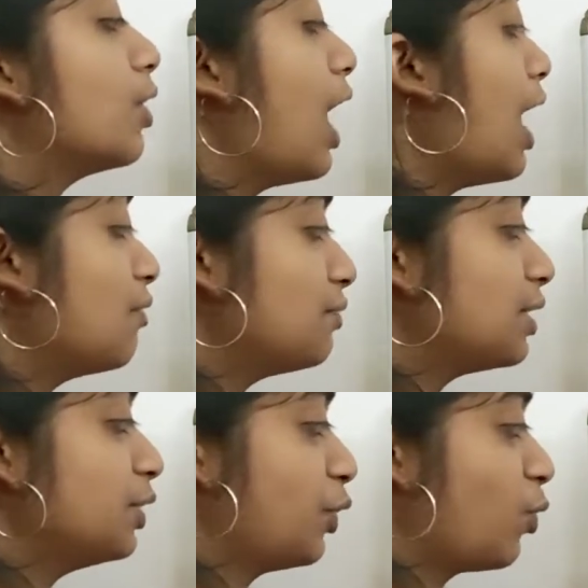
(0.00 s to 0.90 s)
after
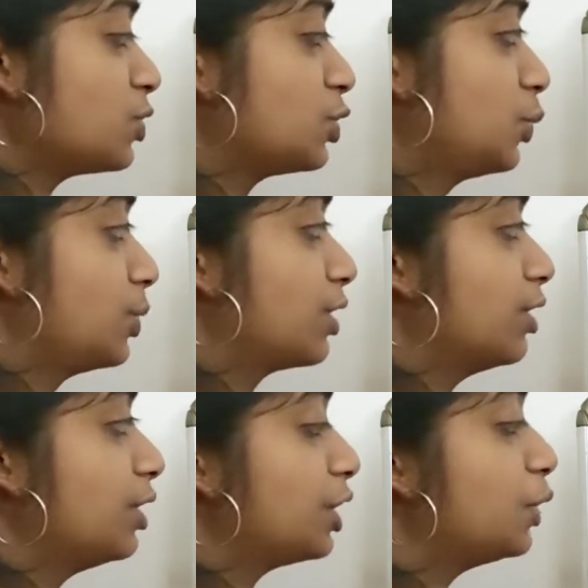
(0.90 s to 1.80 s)
no
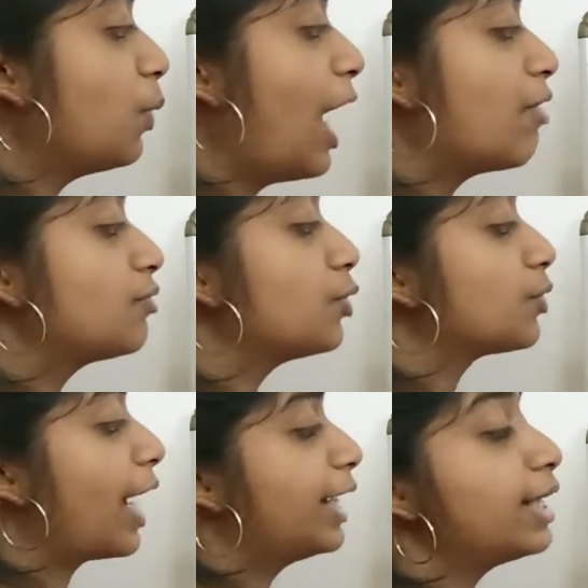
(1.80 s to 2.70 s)
sooner, you have to
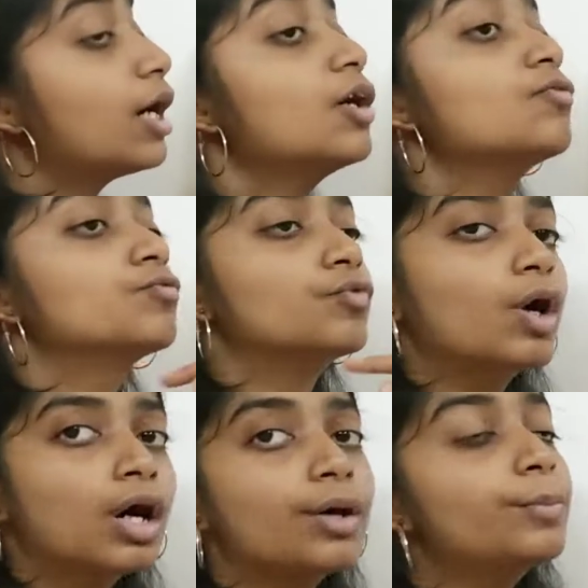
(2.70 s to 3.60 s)
write a
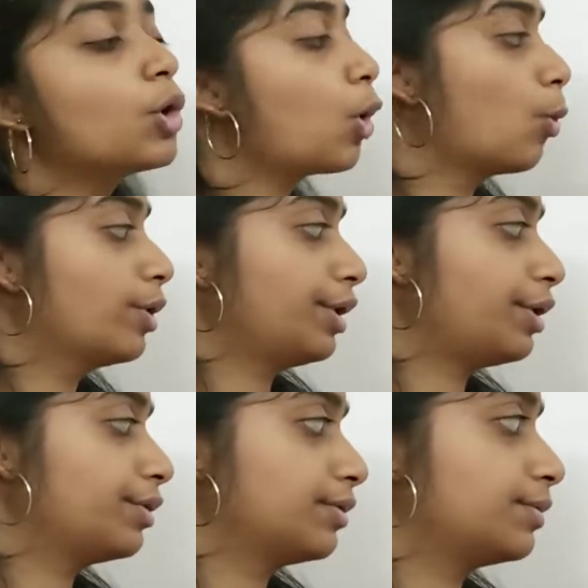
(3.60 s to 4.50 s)
verb over
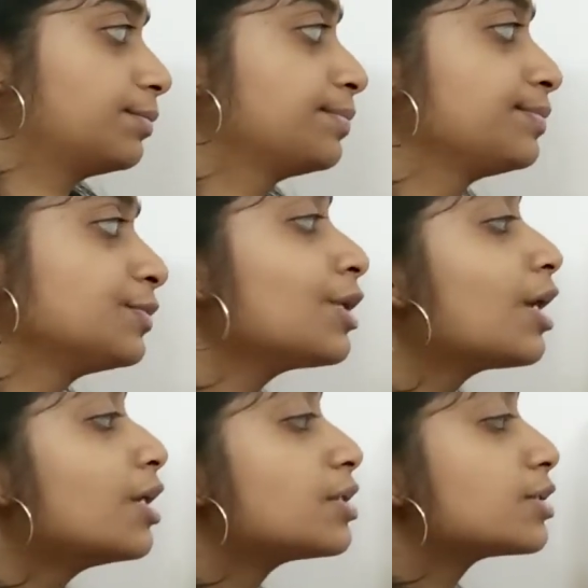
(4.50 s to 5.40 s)
here.
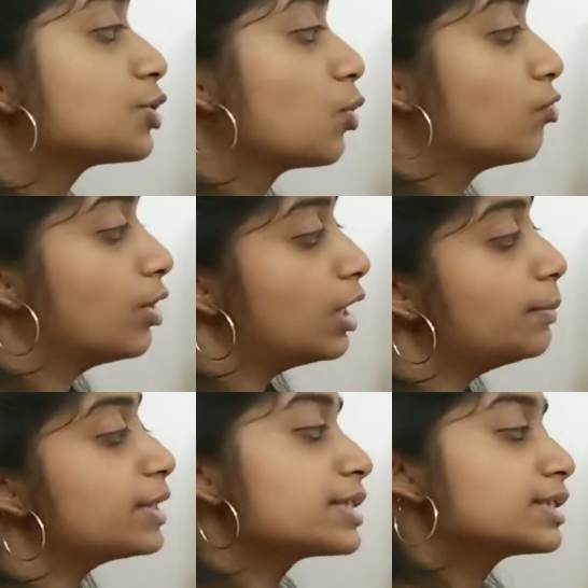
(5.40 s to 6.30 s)
So,
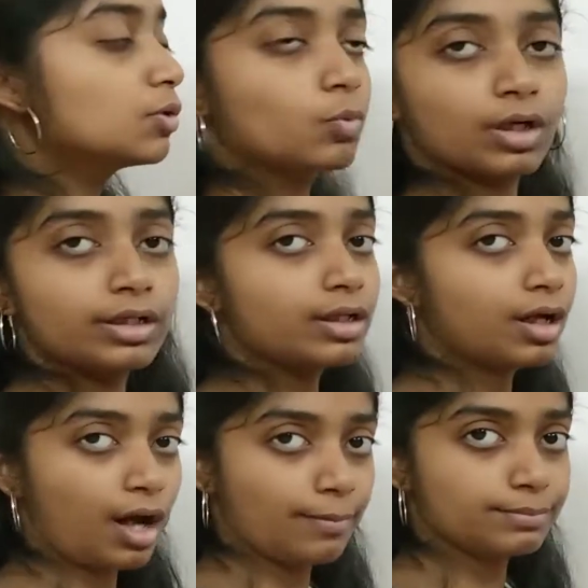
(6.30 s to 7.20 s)
verb is the word
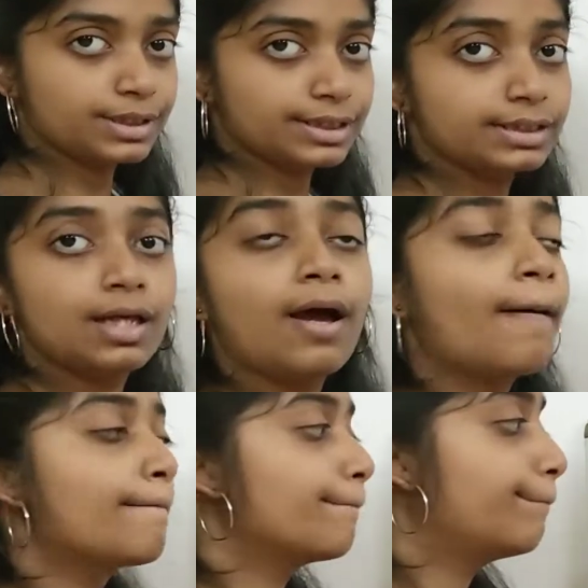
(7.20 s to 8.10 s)
comes.
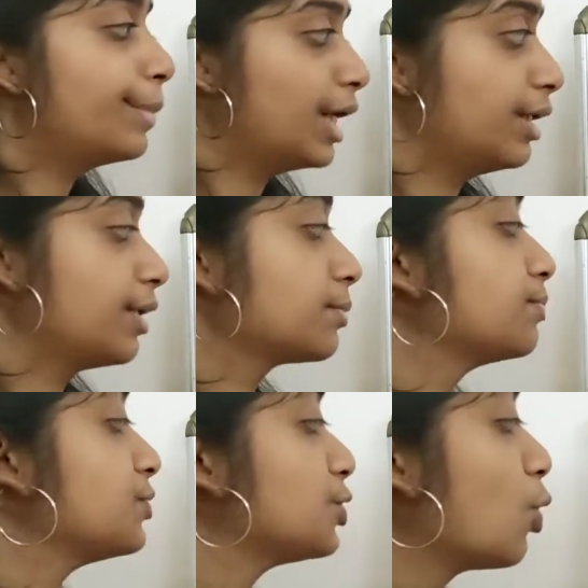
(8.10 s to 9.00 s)
But,
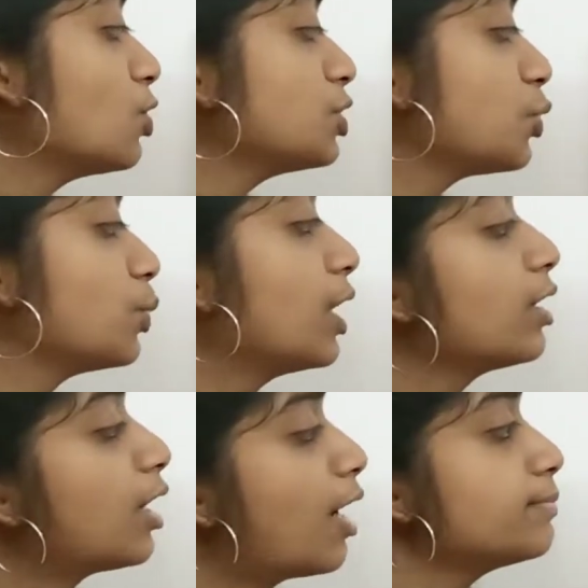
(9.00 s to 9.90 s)
no
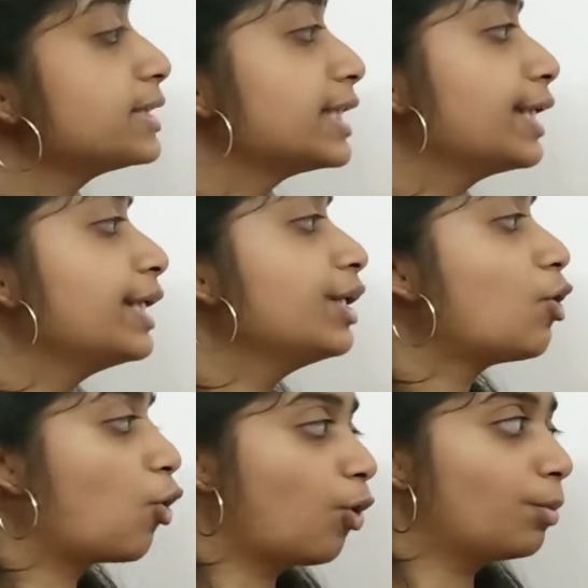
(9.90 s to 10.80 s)
sooner comes he
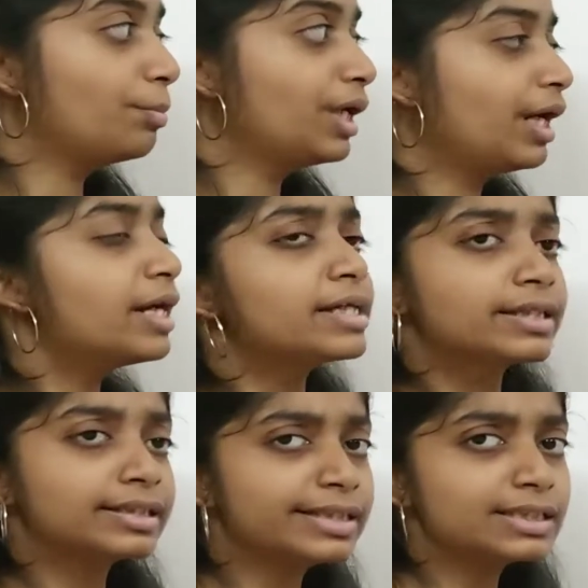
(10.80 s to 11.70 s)
home,
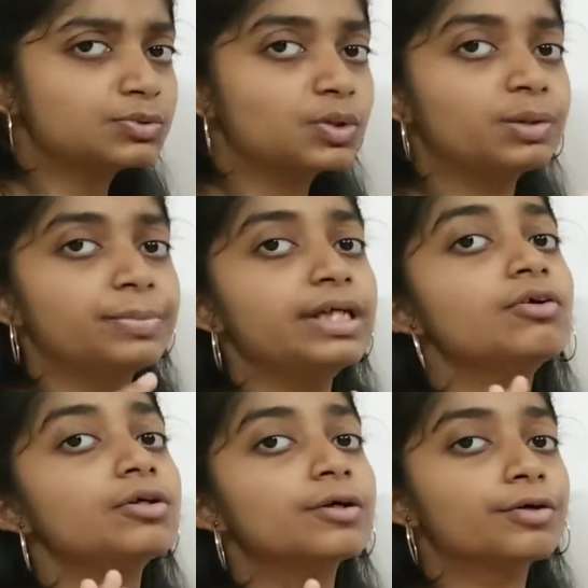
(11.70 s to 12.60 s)
this will
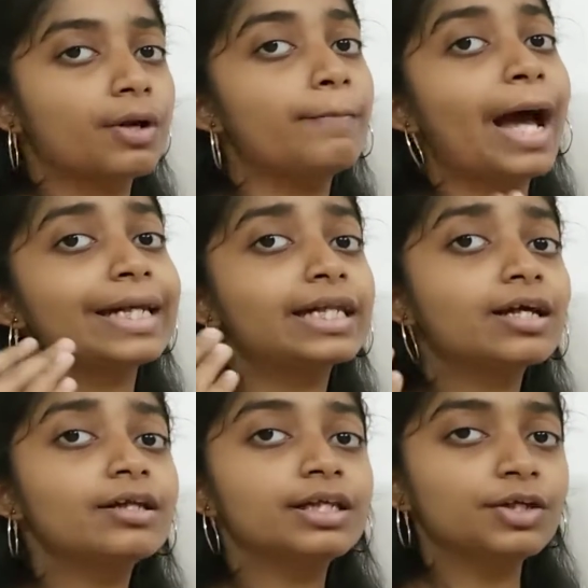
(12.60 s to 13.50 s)
be
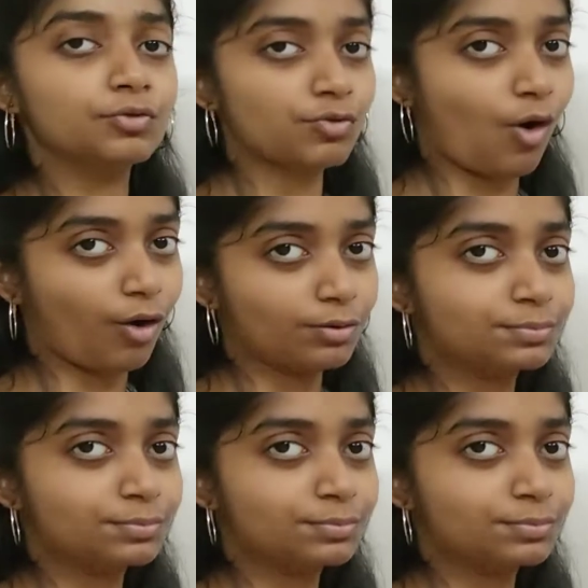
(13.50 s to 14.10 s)
grammatically wrong.